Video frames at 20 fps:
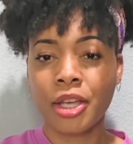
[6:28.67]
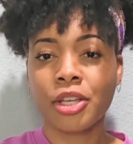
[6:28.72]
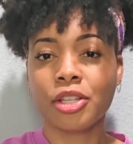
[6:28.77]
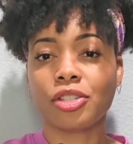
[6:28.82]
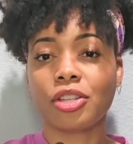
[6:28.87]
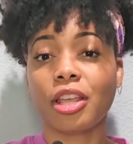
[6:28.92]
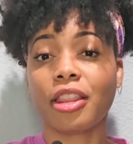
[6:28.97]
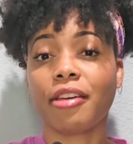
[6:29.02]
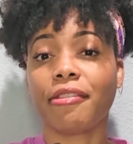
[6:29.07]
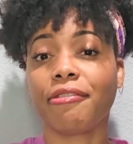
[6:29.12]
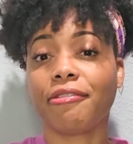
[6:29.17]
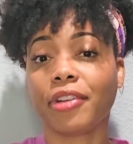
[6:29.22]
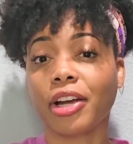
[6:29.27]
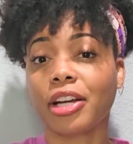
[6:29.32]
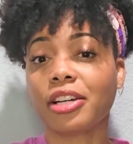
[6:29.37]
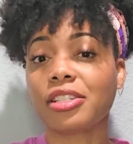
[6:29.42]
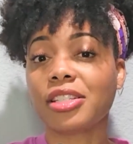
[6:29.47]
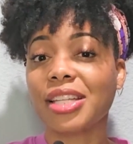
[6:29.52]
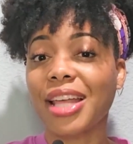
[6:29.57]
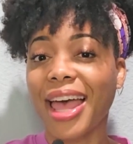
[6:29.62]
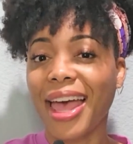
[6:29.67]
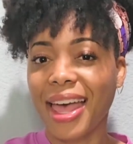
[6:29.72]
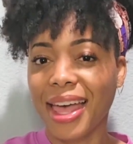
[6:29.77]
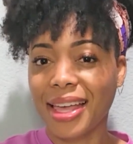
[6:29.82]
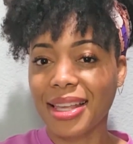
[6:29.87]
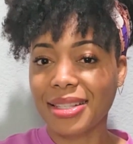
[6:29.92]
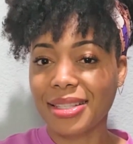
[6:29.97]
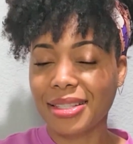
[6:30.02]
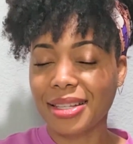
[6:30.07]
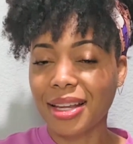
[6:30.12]
So the first
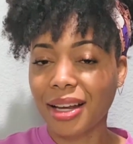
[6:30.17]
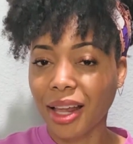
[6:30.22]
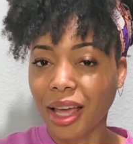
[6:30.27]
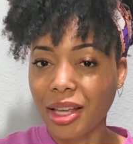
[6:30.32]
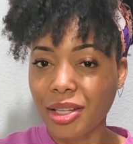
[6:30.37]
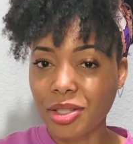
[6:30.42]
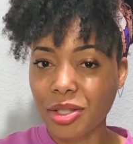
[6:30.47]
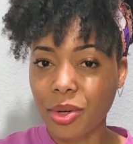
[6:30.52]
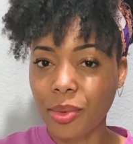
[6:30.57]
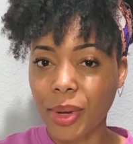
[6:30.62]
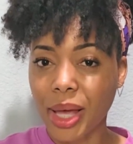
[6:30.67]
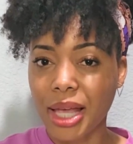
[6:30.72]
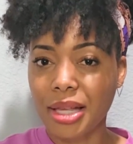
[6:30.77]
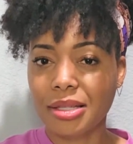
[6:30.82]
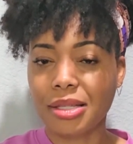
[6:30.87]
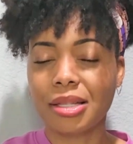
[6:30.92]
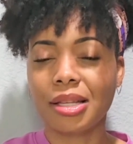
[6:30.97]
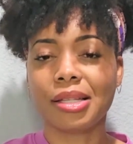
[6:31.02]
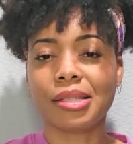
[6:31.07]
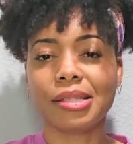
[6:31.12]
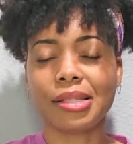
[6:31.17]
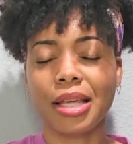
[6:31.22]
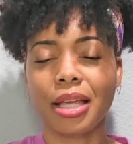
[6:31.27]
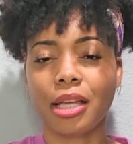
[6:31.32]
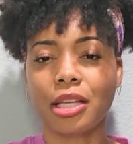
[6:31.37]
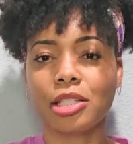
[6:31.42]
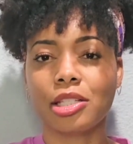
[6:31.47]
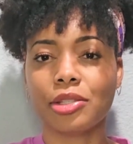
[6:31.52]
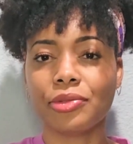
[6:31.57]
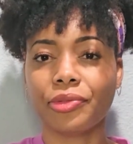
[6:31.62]
S in SOS
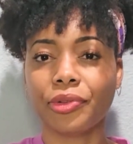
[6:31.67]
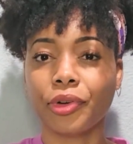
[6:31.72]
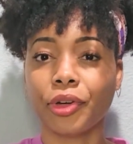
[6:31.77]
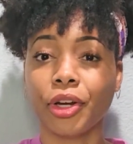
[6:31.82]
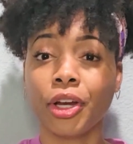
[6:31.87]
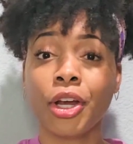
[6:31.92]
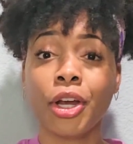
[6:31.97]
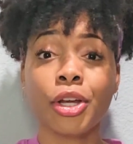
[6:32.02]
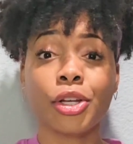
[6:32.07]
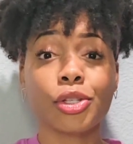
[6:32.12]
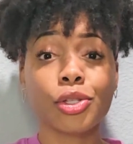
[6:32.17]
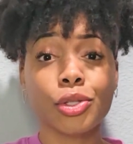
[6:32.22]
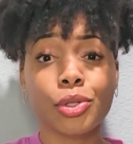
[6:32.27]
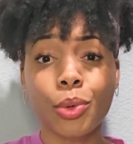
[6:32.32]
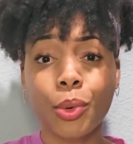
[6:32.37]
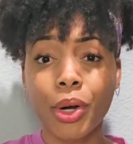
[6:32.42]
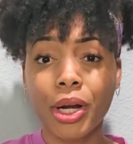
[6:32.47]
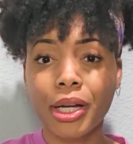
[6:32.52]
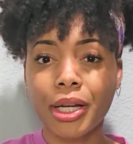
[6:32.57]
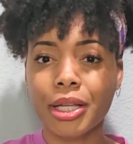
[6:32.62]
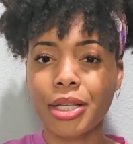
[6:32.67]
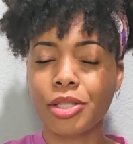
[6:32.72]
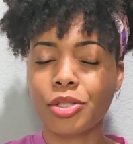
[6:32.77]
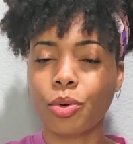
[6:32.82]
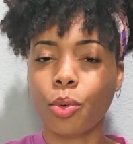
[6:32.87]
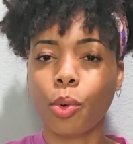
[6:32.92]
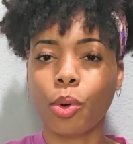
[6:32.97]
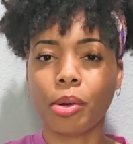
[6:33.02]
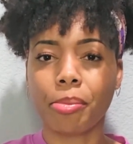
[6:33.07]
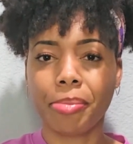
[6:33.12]
stands for soreness
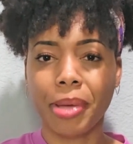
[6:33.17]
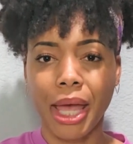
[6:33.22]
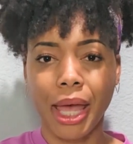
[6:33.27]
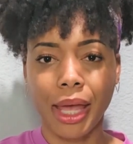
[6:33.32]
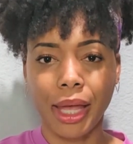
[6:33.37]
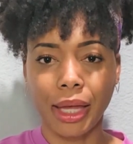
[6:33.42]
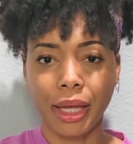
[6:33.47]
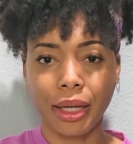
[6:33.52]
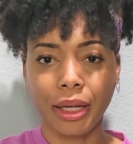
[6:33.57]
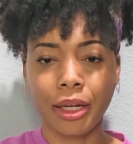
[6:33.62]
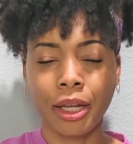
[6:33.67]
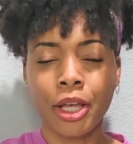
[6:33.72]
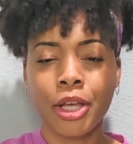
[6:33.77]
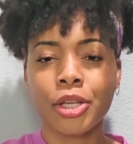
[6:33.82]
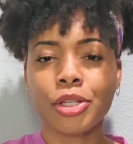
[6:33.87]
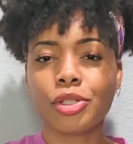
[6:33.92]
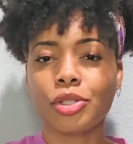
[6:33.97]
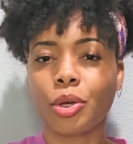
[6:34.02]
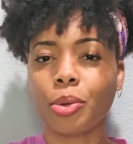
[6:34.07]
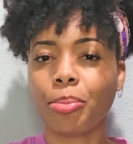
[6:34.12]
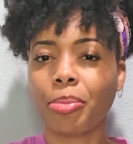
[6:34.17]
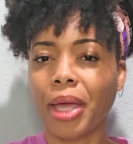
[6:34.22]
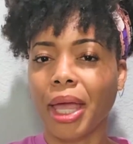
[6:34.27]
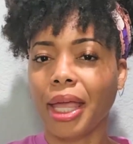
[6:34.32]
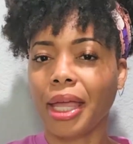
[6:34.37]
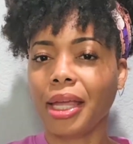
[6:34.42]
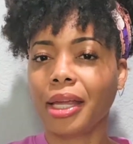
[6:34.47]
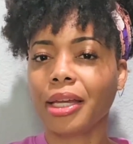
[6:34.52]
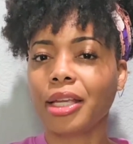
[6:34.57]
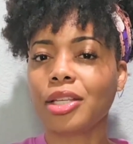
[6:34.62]
or pain. So
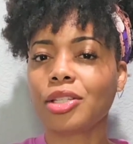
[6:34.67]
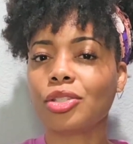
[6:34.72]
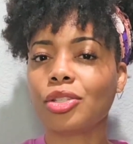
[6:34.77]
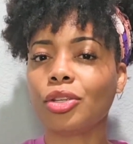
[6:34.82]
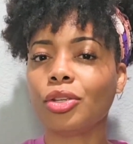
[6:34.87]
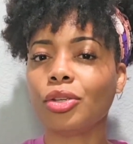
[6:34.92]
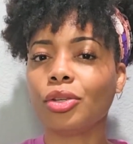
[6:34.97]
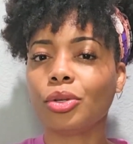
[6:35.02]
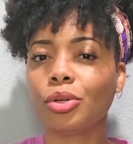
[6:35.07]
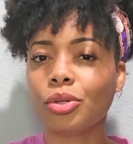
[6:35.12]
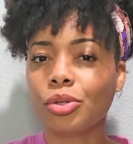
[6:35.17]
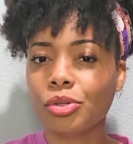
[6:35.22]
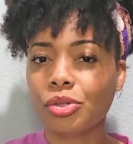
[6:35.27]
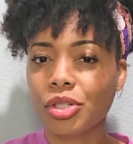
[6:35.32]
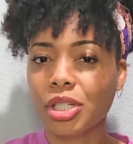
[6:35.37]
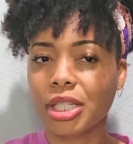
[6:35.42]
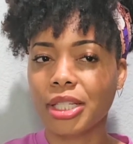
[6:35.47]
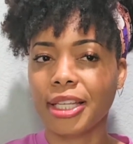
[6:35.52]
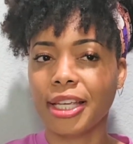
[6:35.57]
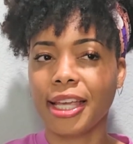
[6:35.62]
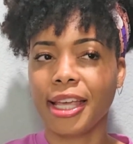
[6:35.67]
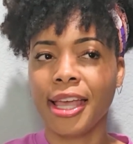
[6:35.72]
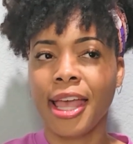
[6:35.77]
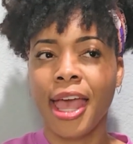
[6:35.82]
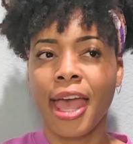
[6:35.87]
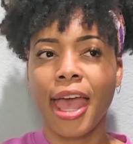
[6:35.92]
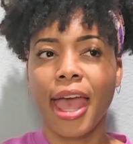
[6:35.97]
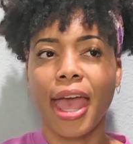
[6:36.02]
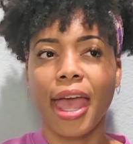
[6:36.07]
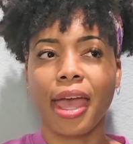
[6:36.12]
pain is usually
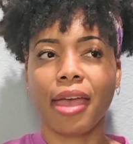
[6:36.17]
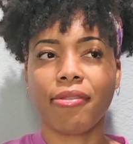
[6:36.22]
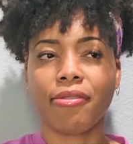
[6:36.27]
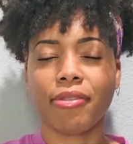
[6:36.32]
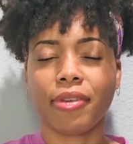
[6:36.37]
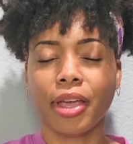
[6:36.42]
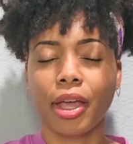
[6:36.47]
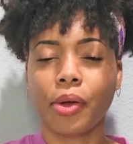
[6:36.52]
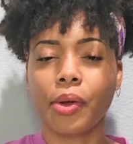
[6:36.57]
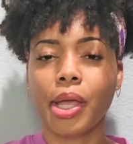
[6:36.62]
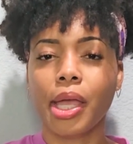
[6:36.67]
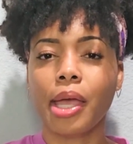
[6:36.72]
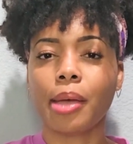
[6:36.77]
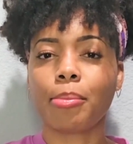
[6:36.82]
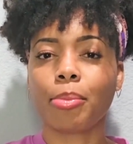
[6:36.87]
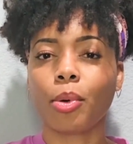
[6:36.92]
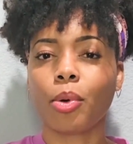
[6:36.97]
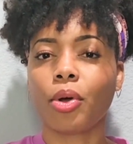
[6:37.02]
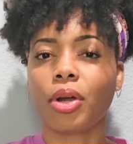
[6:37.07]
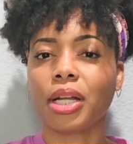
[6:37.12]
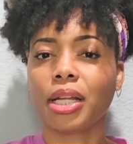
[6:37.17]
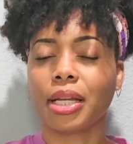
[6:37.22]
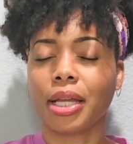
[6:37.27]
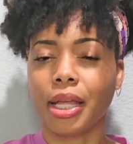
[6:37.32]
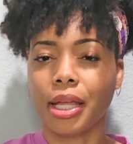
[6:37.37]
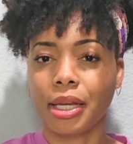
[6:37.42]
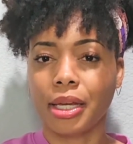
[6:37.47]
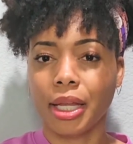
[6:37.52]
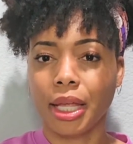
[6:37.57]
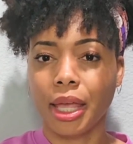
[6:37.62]
a very important
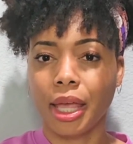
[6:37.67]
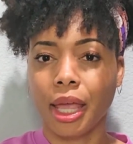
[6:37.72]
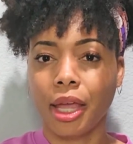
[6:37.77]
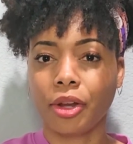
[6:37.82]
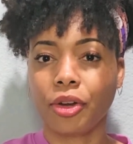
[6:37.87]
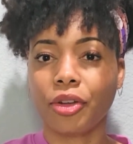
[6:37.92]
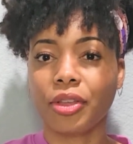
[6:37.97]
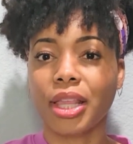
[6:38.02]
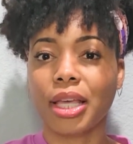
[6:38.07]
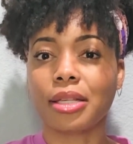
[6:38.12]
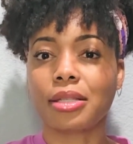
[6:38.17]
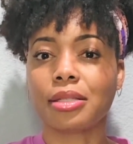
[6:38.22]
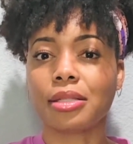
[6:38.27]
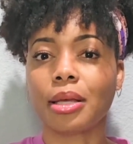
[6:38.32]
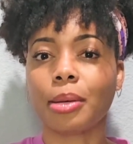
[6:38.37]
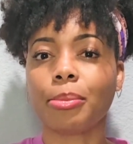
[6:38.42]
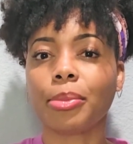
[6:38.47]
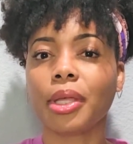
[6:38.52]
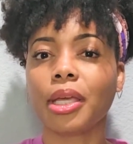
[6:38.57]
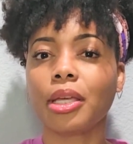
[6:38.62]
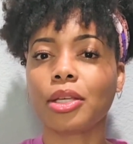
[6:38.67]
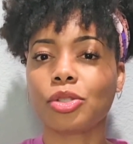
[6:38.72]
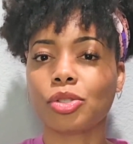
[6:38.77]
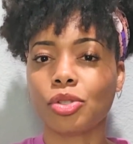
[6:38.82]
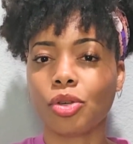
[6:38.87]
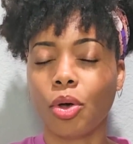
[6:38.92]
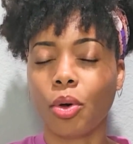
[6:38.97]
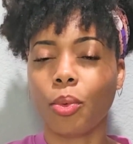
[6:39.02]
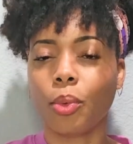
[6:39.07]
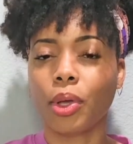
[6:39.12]
indicator that something is
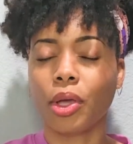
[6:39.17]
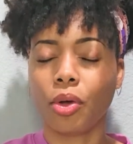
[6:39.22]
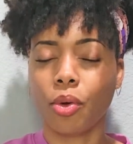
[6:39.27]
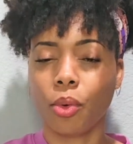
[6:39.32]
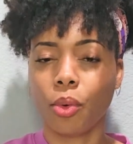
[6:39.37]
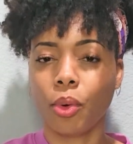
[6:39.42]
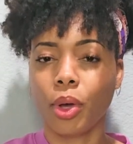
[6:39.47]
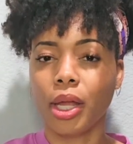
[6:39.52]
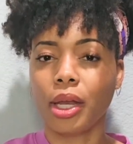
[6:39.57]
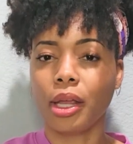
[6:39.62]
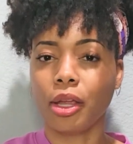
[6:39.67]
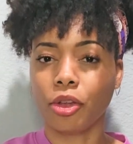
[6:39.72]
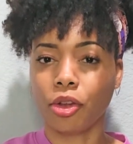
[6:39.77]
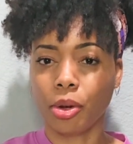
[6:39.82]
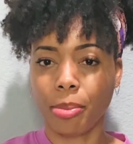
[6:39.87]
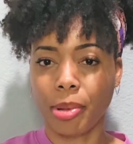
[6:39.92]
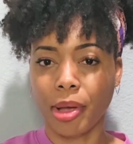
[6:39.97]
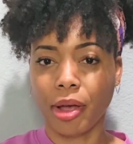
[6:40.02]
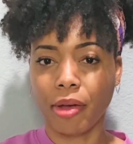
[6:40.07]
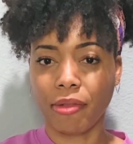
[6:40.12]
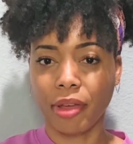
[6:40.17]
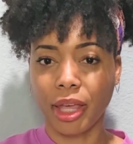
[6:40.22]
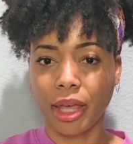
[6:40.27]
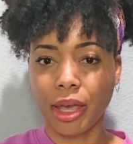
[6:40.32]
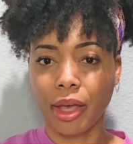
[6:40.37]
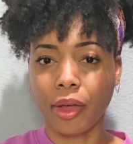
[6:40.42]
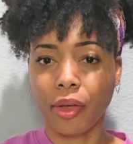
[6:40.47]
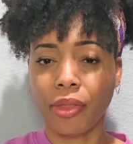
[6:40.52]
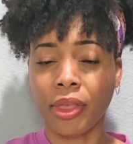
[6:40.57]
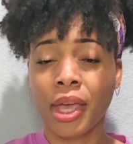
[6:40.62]
going on in your pelvic
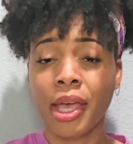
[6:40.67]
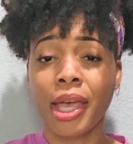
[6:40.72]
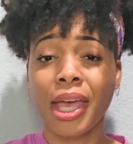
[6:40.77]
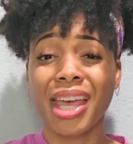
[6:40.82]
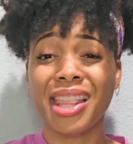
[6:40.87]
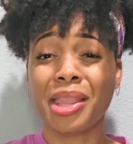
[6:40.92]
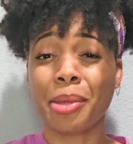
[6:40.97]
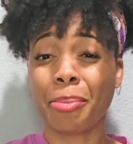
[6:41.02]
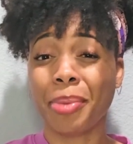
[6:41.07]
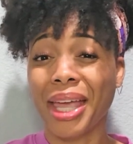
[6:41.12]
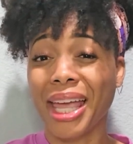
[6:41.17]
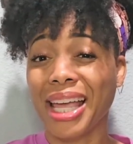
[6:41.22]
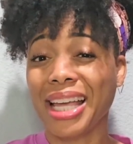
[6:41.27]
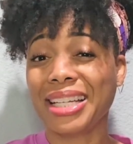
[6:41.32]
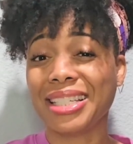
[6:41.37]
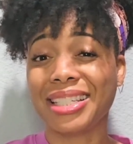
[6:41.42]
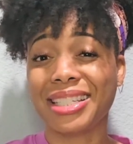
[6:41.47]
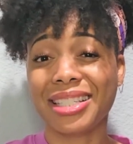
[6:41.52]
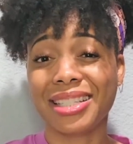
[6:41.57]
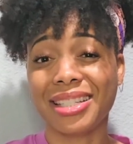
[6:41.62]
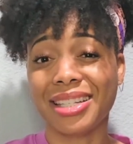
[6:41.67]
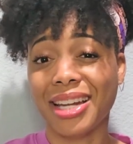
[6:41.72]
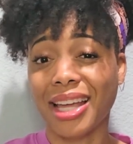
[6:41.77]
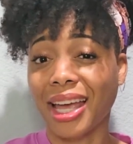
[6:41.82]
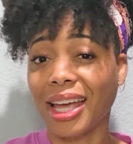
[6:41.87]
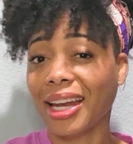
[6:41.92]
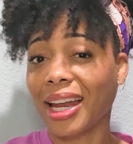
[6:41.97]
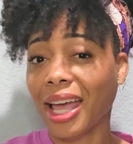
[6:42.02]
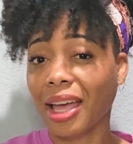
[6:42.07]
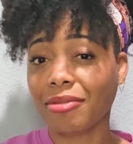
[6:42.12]
health. And the pain does
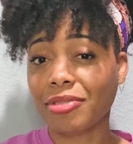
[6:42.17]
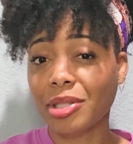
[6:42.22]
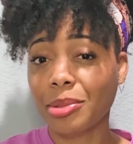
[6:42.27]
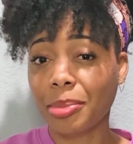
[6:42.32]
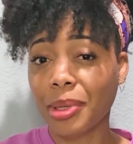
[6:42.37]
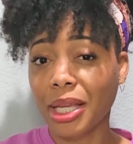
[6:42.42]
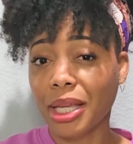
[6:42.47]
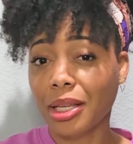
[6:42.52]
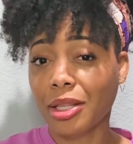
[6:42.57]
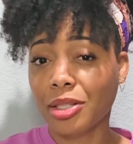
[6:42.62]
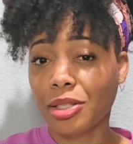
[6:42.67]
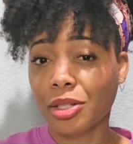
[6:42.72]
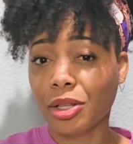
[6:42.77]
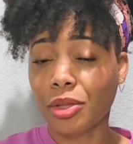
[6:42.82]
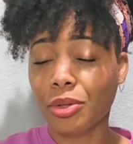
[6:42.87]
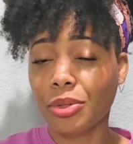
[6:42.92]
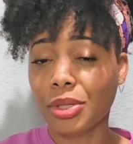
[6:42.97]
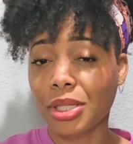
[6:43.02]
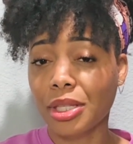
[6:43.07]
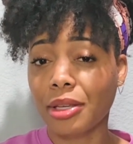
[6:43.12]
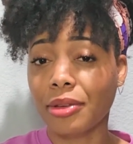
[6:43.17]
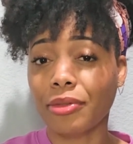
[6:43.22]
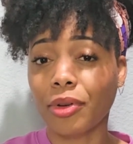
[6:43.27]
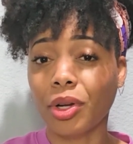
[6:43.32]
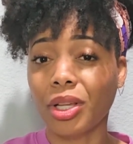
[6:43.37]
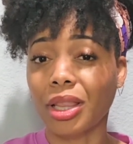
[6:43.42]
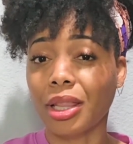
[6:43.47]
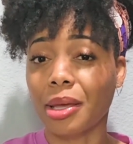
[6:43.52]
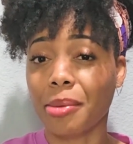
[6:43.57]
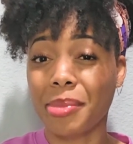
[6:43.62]
not have to be exclusive
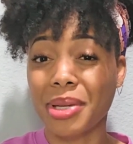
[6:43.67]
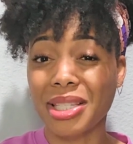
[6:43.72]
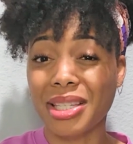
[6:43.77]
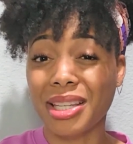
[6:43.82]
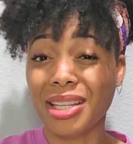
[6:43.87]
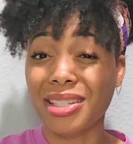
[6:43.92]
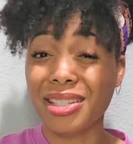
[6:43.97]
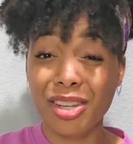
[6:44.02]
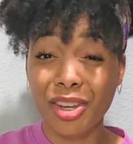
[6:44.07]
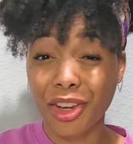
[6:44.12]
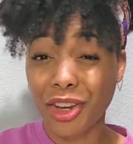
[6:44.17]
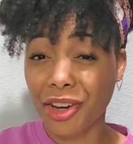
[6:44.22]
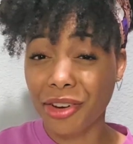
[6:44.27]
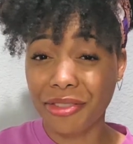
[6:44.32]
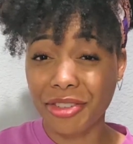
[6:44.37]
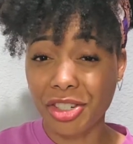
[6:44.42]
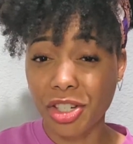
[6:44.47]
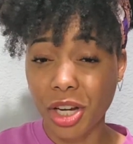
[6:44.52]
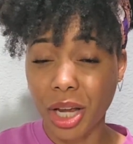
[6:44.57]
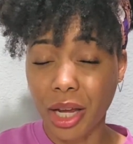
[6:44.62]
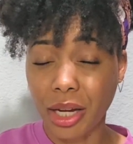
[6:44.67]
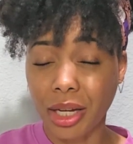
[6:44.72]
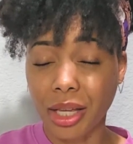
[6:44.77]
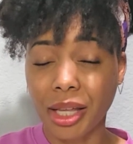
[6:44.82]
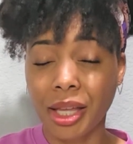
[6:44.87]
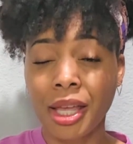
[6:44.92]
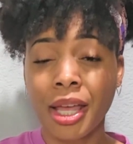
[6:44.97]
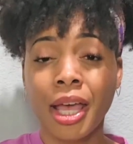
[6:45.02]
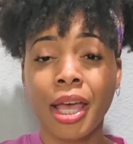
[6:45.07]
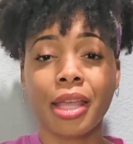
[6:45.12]
or limited to your vagina.